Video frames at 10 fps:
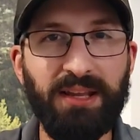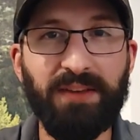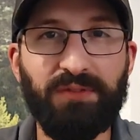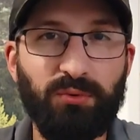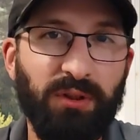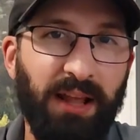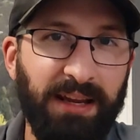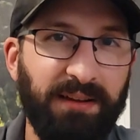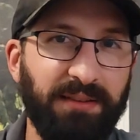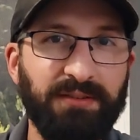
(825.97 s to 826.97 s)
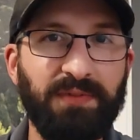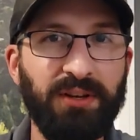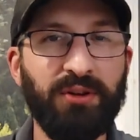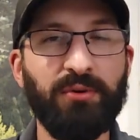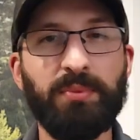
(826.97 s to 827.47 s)
If you like this
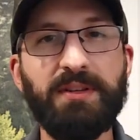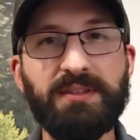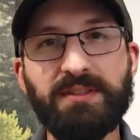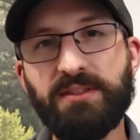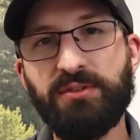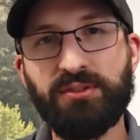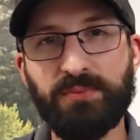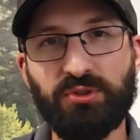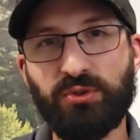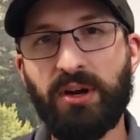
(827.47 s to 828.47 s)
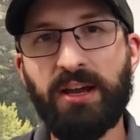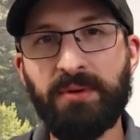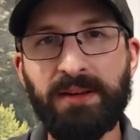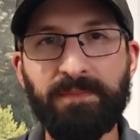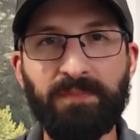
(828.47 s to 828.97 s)
video, please consider
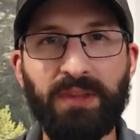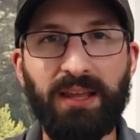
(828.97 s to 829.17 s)
subscribing.